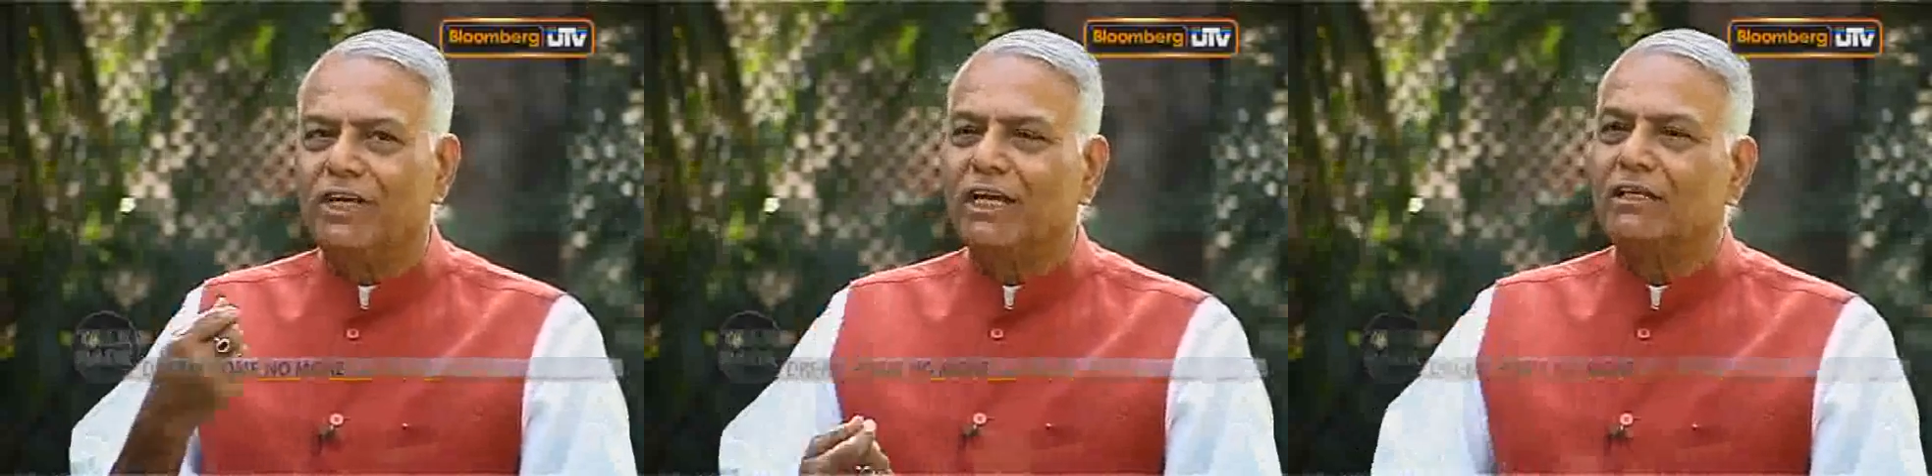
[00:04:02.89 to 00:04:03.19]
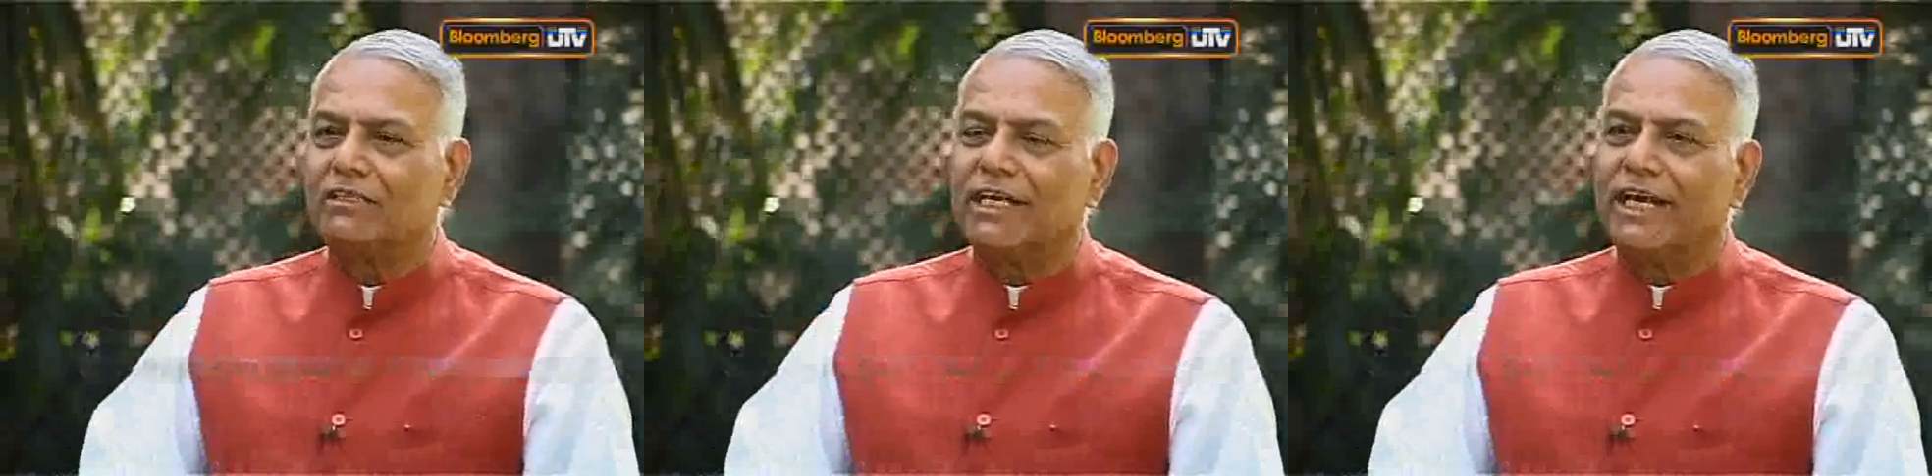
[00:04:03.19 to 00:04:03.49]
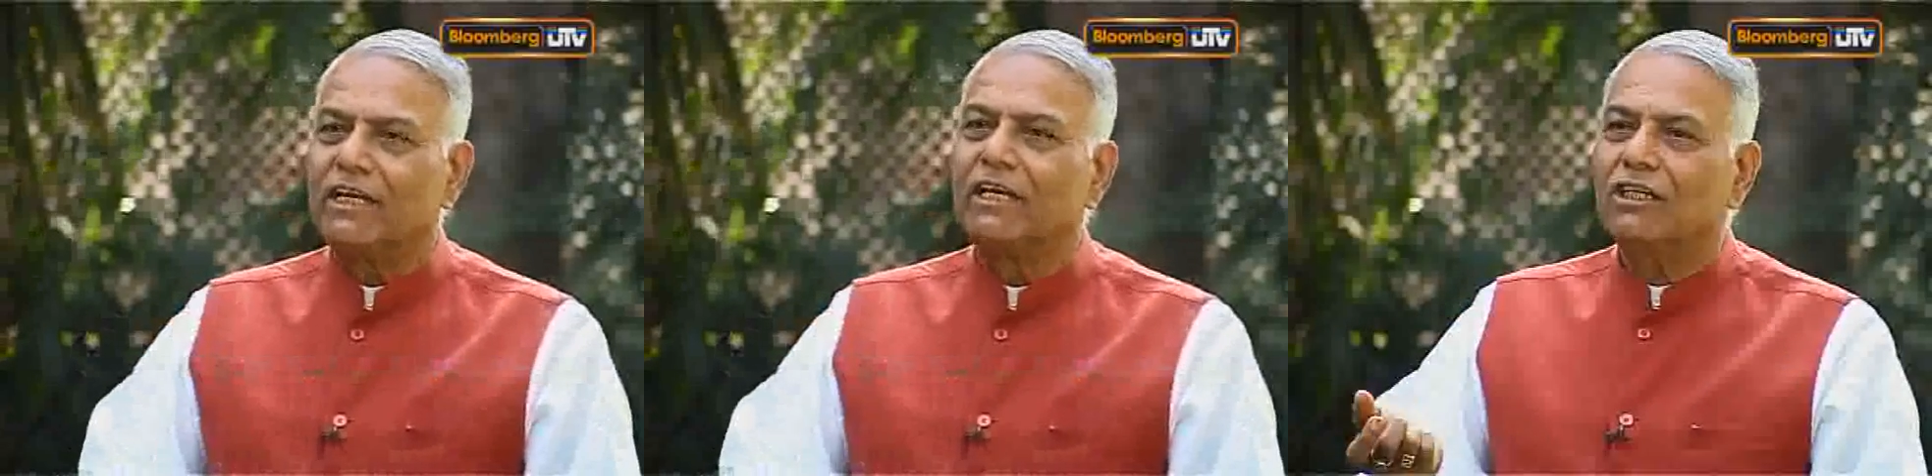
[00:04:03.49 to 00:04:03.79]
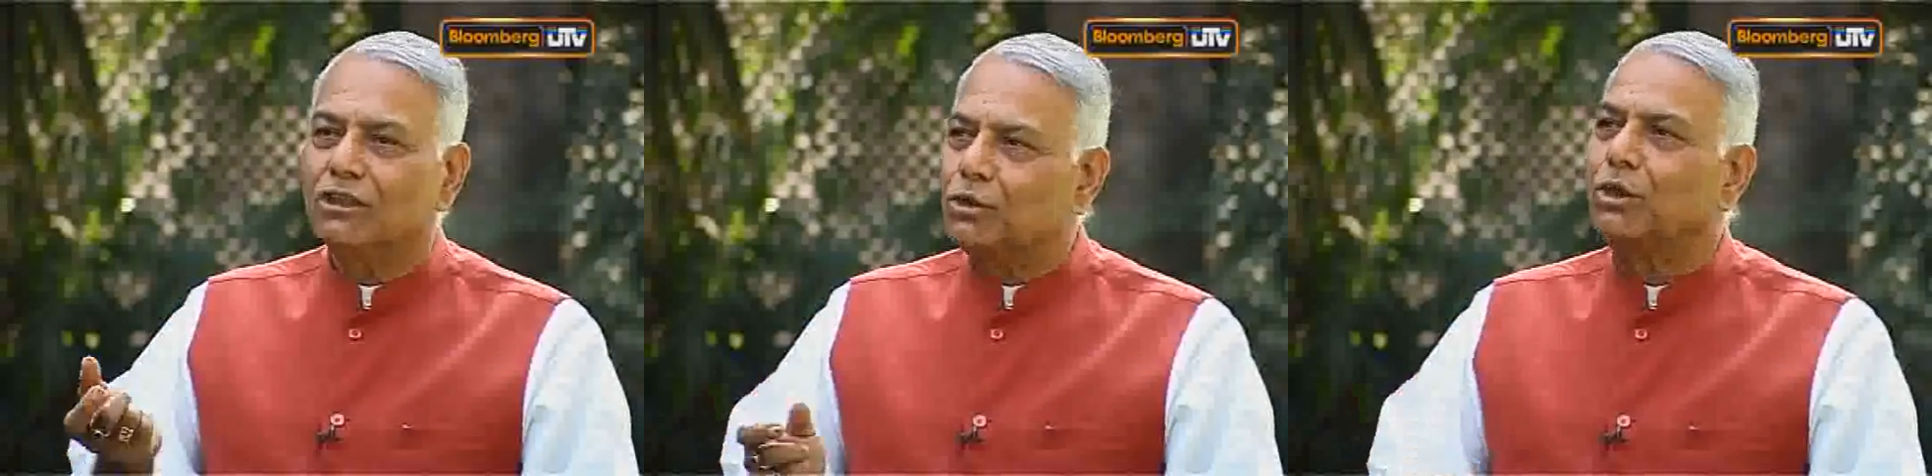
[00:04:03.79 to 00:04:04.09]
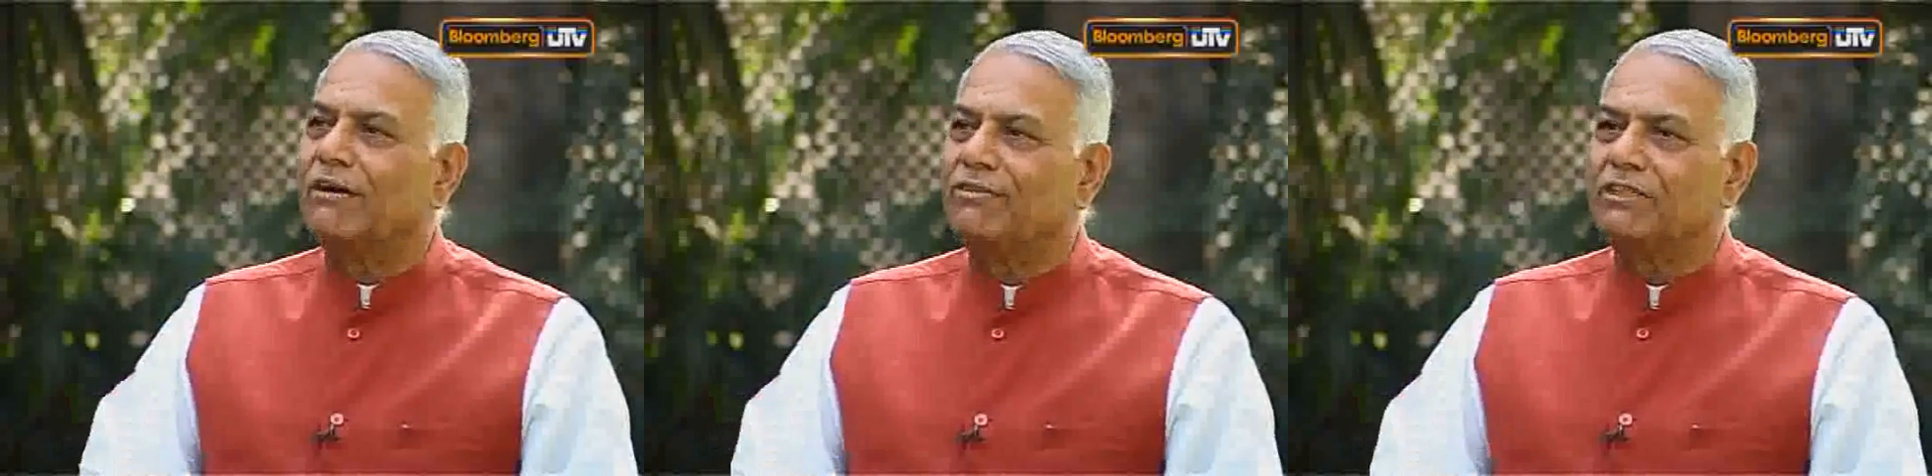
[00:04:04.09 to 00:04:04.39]
real estate
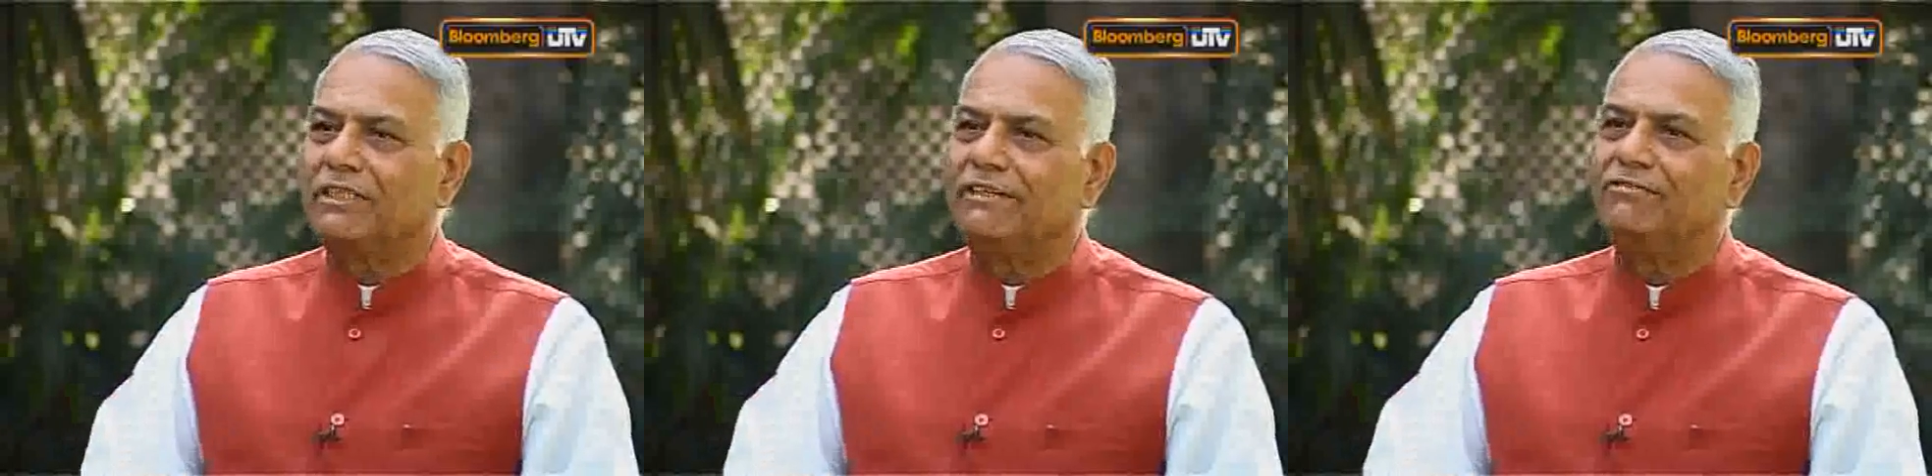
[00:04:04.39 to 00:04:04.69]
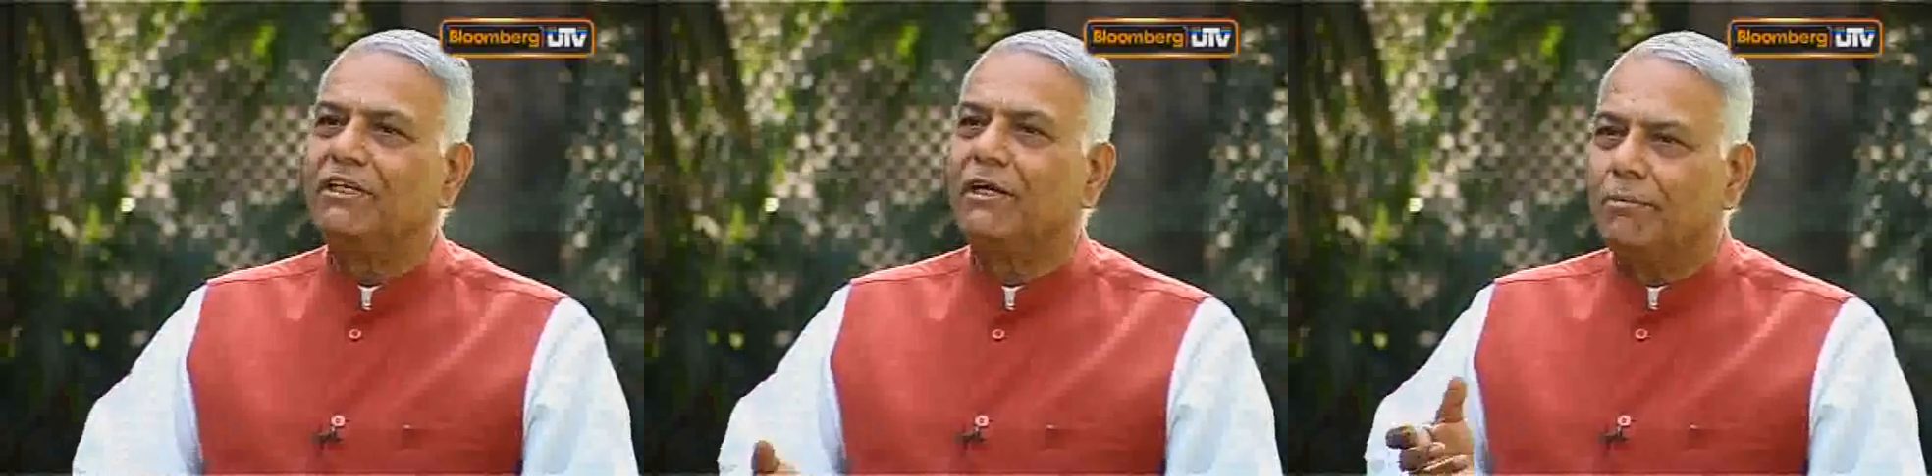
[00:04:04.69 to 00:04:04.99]
should have received